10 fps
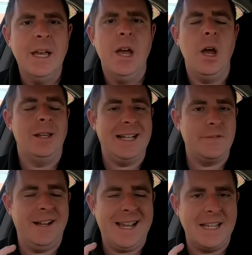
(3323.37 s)
Uh, I'd like to
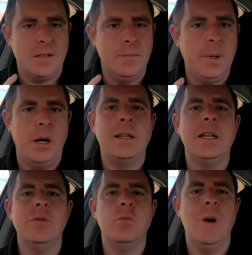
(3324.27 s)
thank Aston Barclay
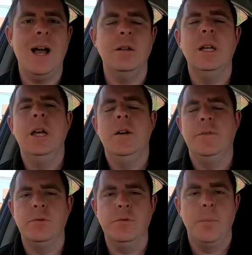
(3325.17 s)
as well
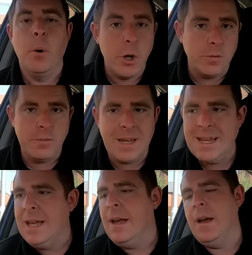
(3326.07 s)
for uh, putting up with me
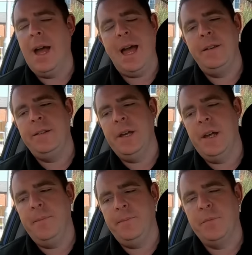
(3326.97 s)
uh, and uh,